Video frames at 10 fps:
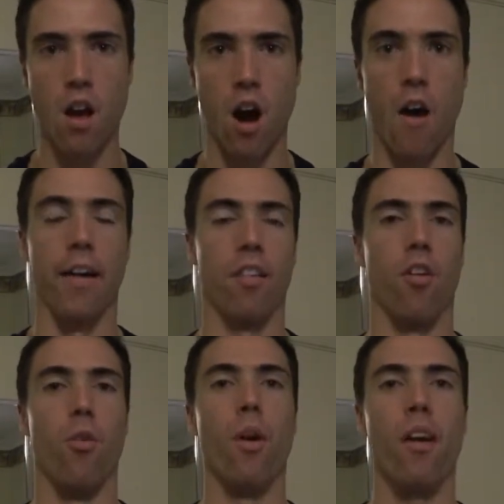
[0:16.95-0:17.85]
Alright,
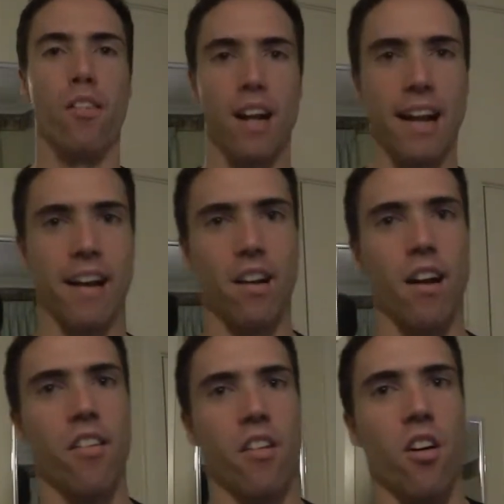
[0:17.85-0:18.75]
so when I started out
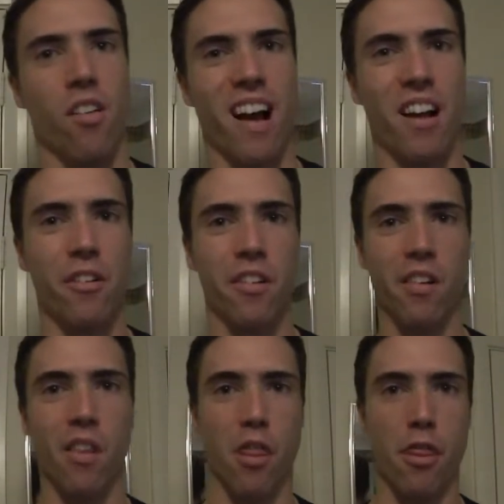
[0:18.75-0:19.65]
guys, I was
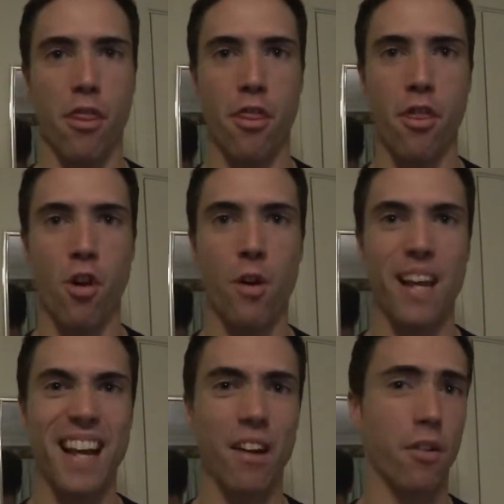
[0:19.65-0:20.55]

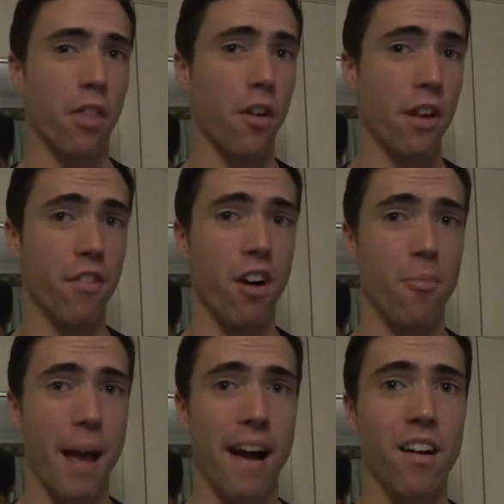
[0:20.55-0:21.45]
130,
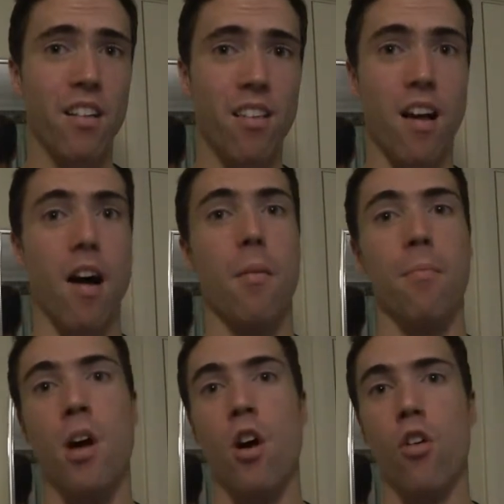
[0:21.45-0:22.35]
135 pounds.
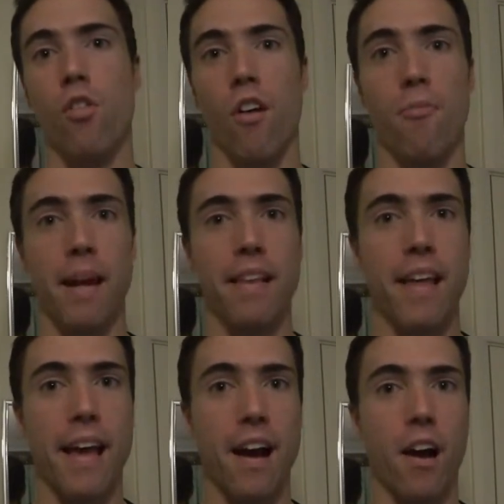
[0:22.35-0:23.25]
Um, so I've been
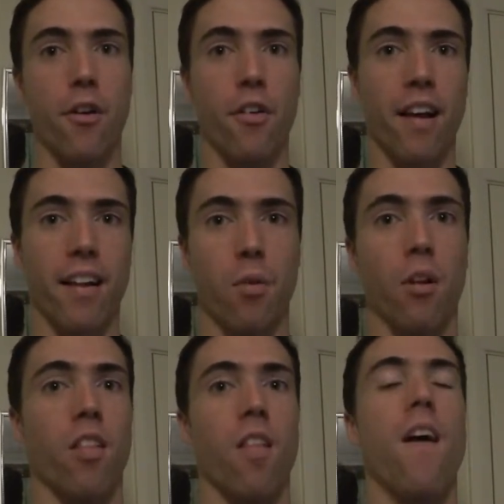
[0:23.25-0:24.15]
there, I know exactly
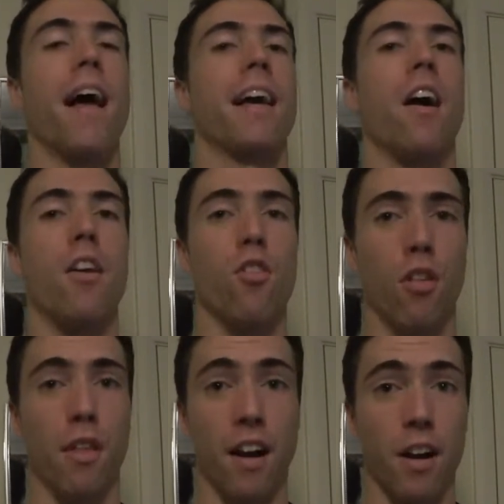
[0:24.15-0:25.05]
what it's like. I used
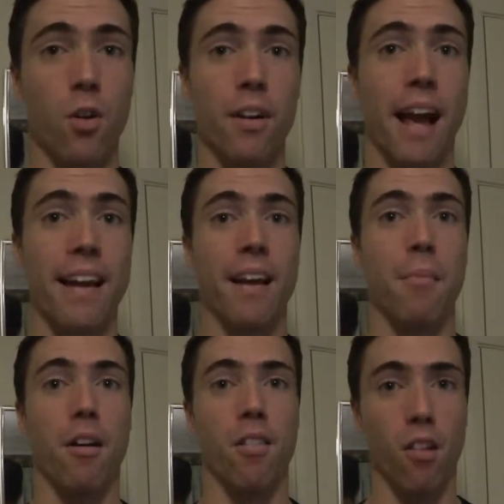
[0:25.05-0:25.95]
to think I couldn't gain
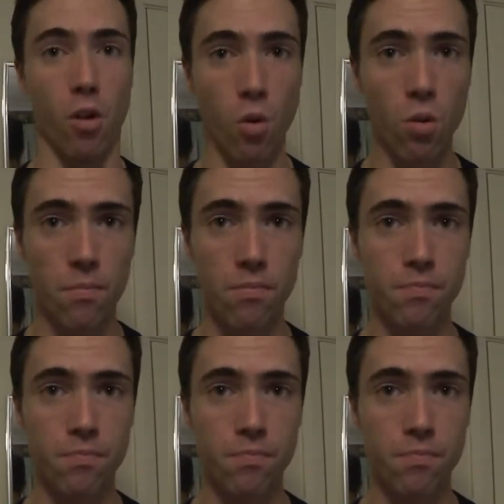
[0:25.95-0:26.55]
any muscle at all